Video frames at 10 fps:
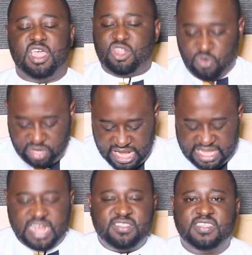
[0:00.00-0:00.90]
Today
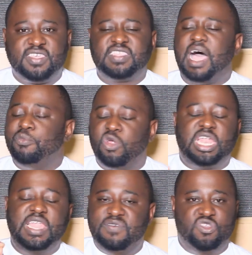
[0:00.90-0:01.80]
tell Jesus, I'm not
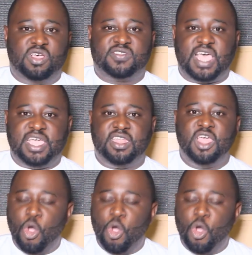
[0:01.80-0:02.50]
leaving your side.